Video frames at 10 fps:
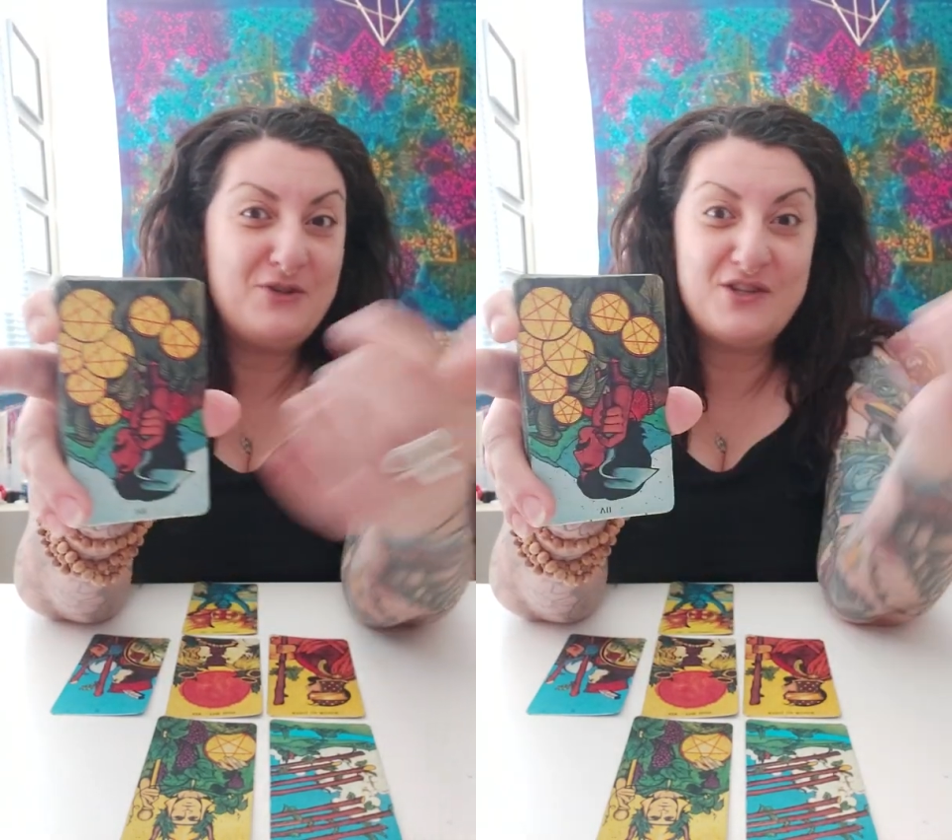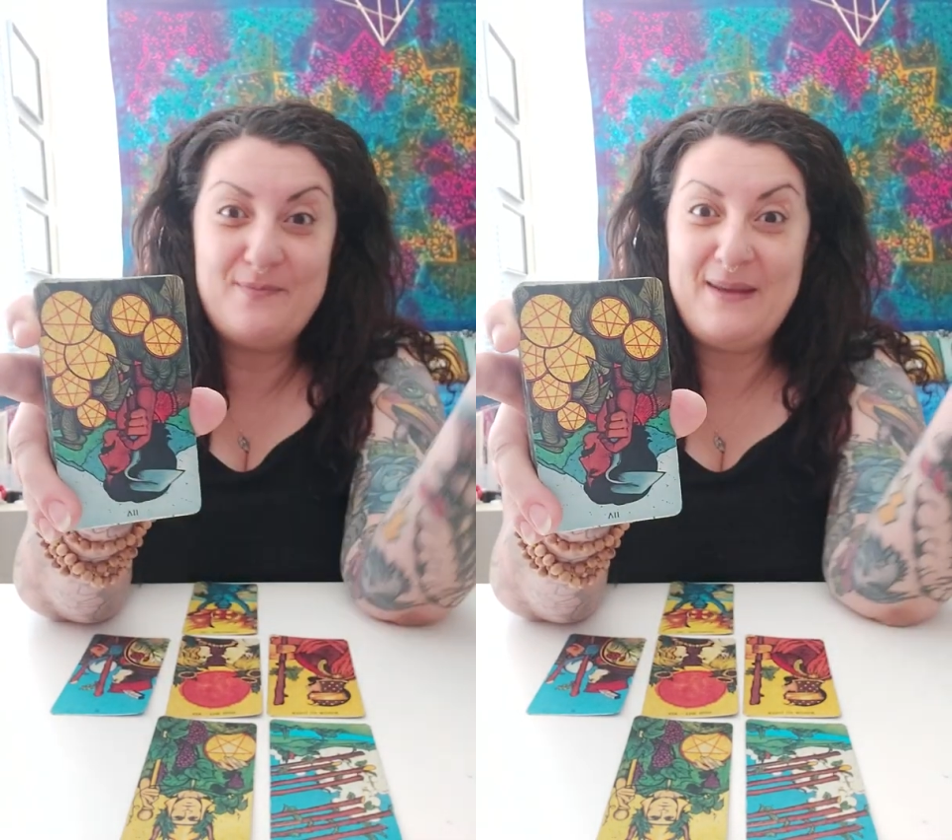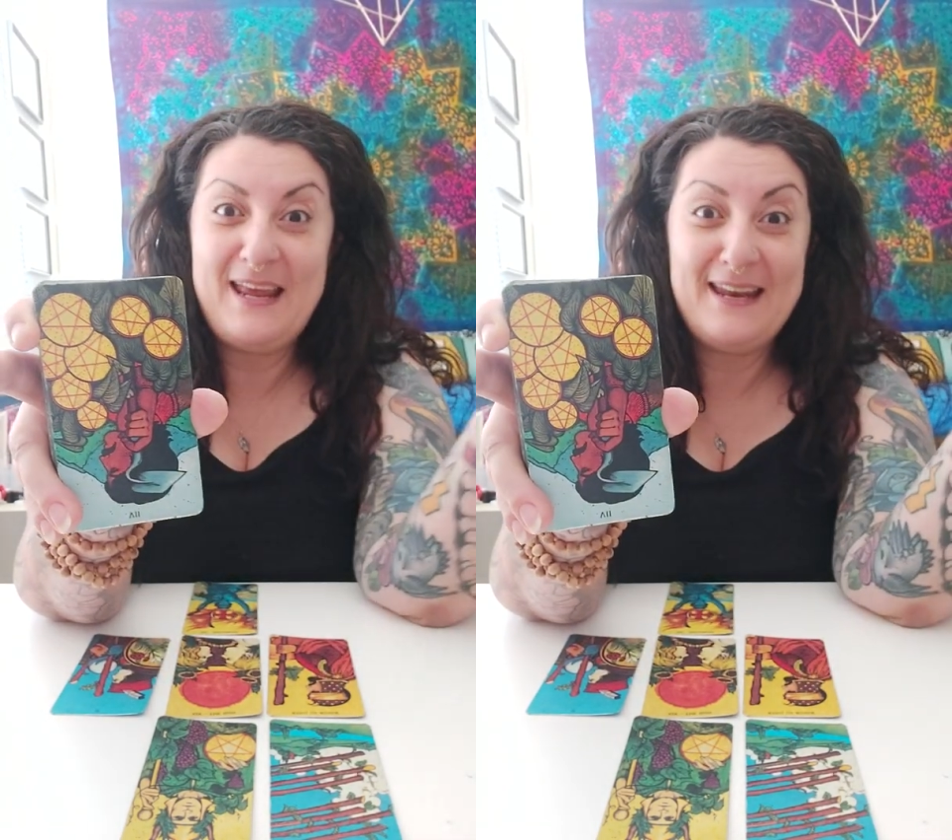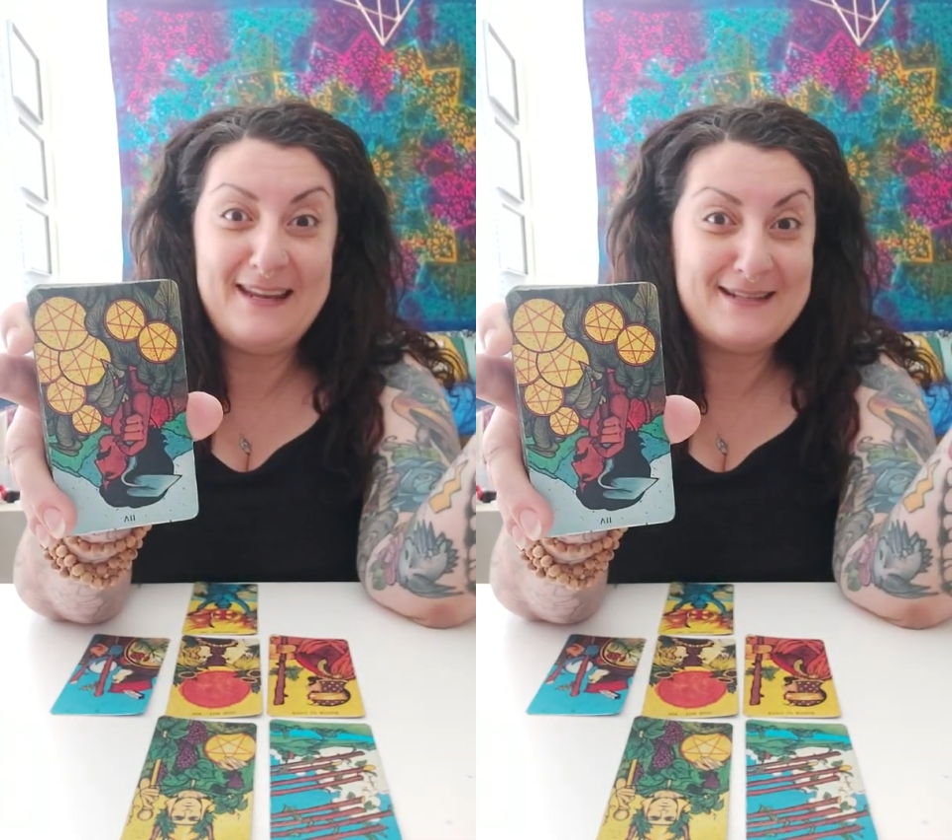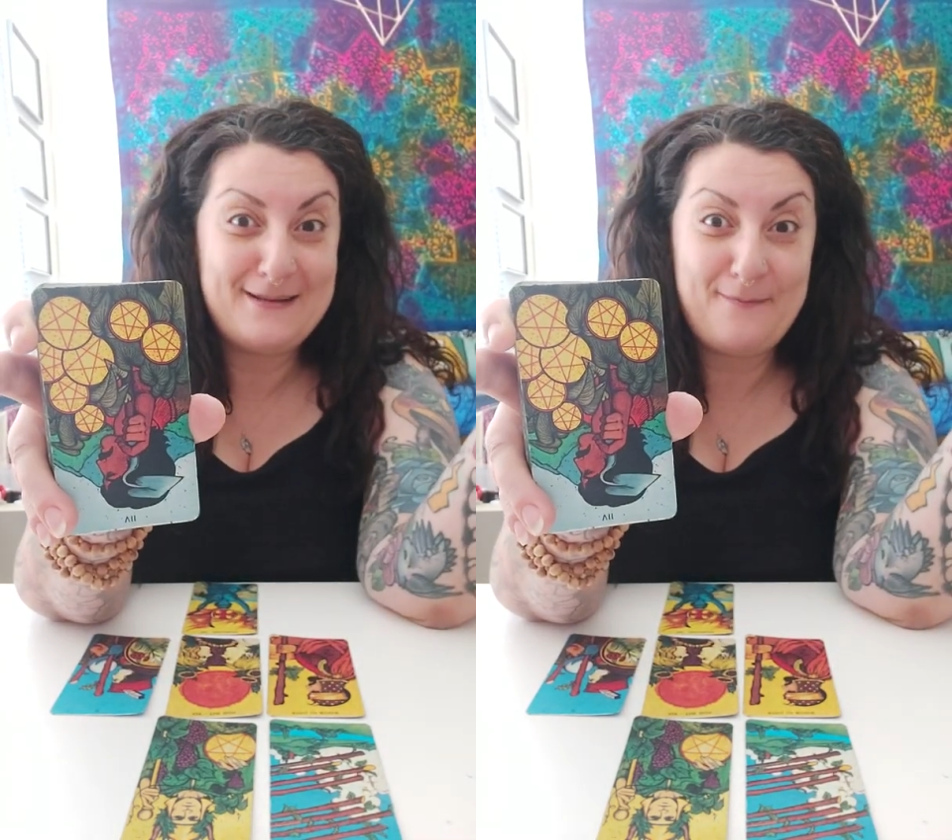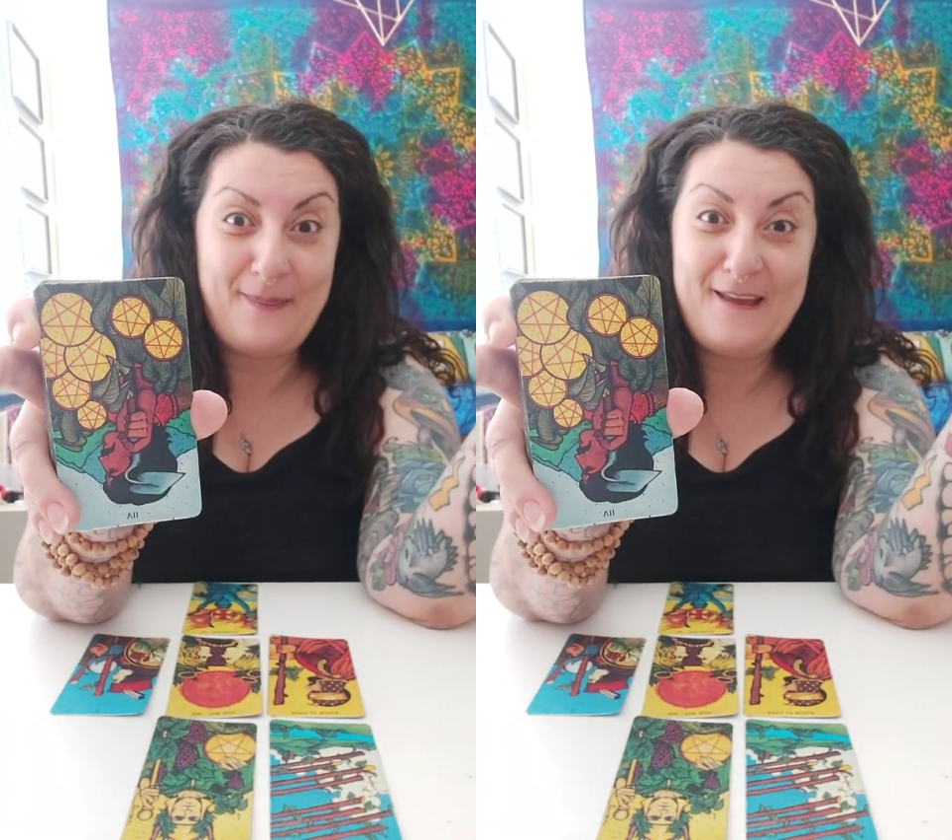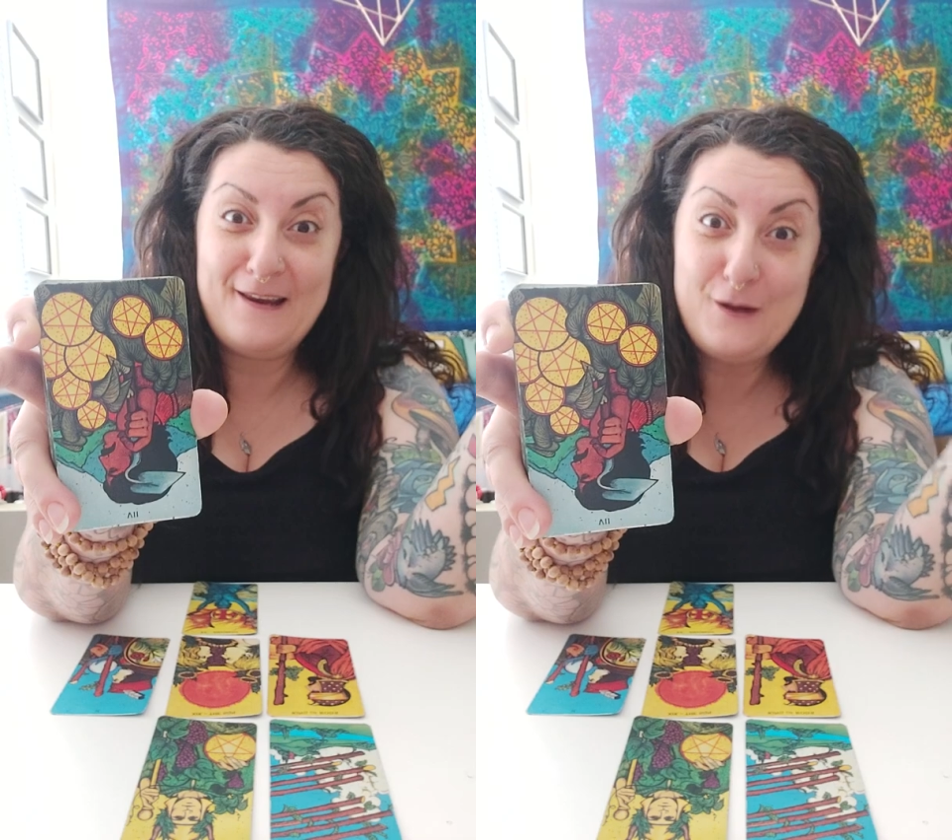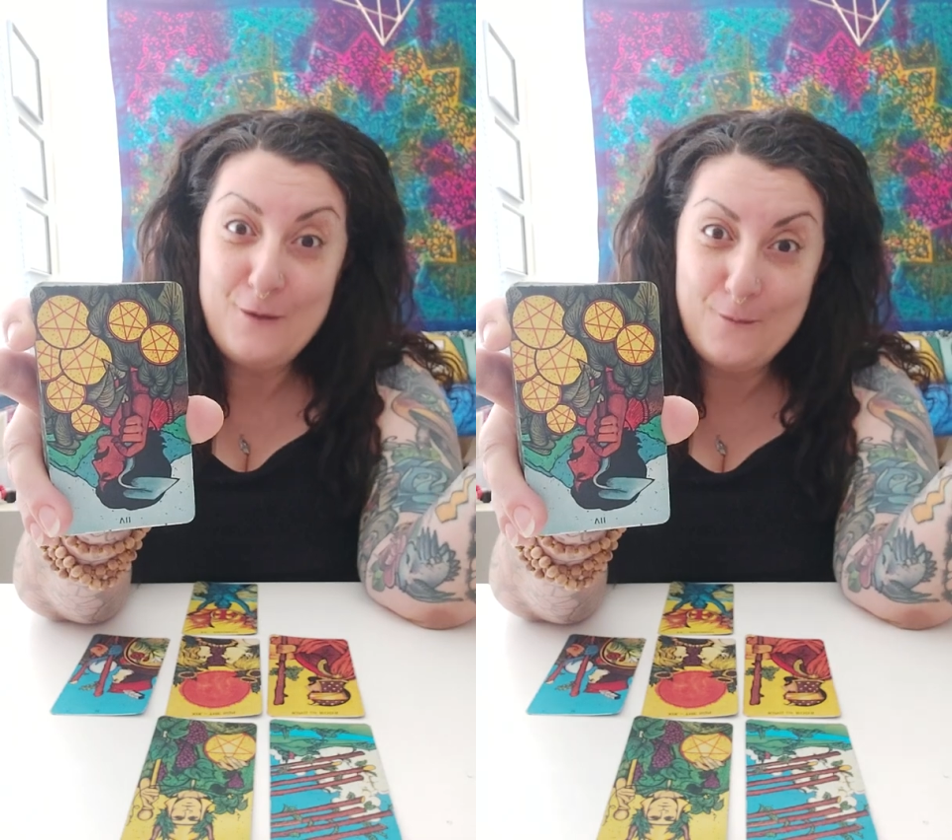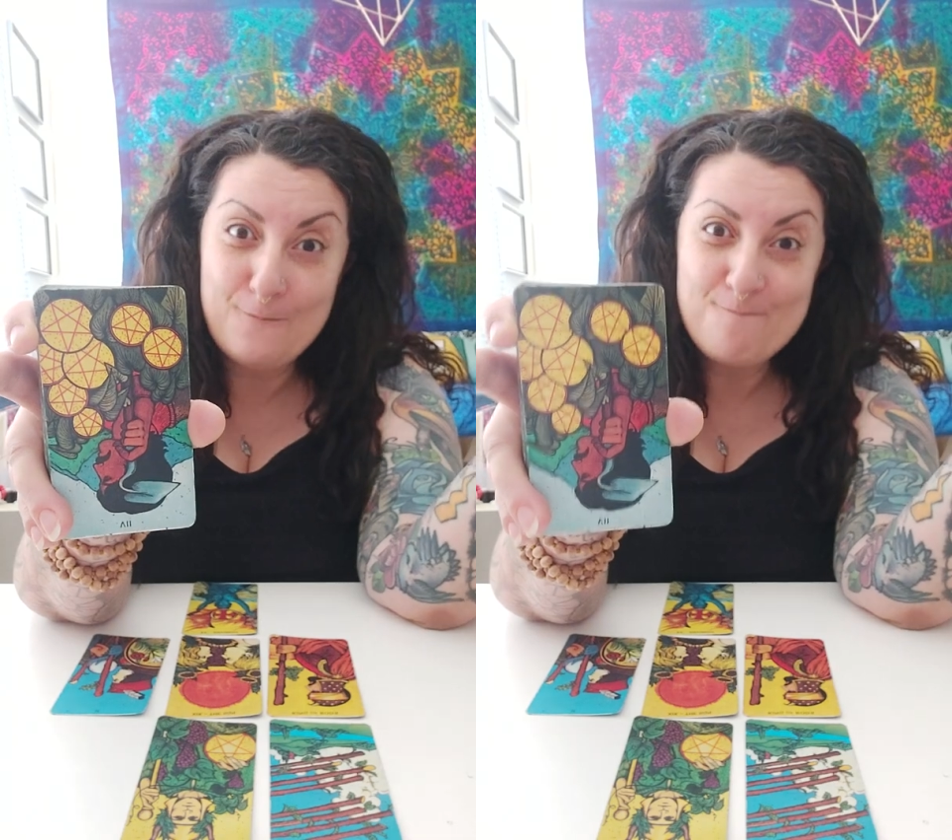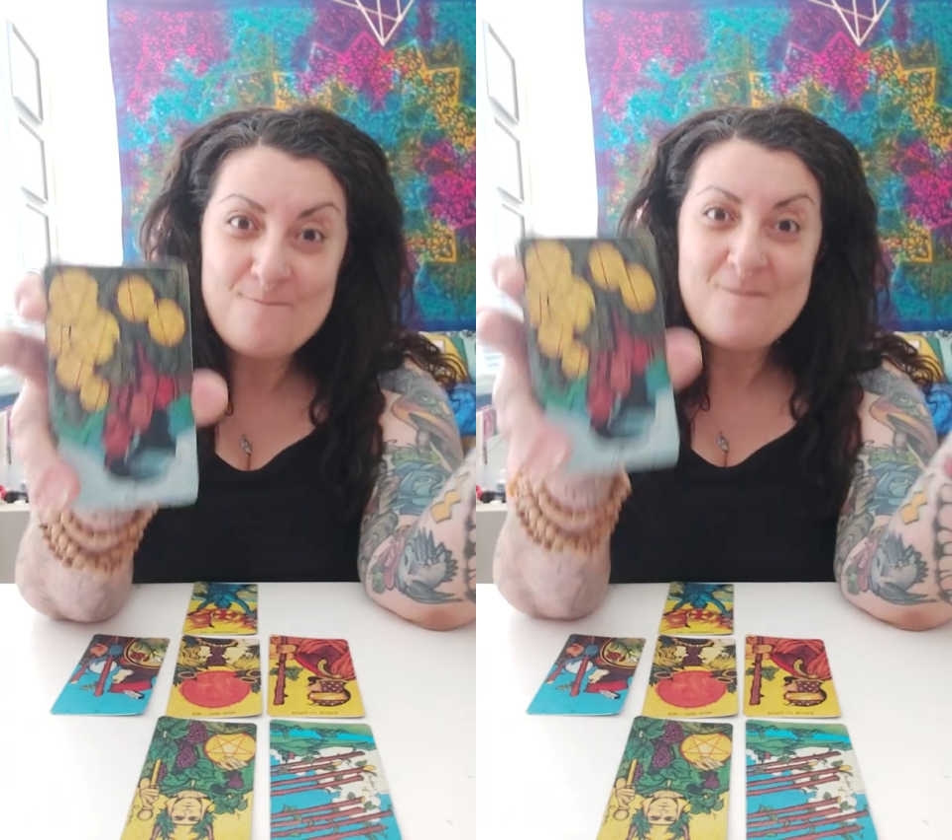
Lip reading: just beginning something new?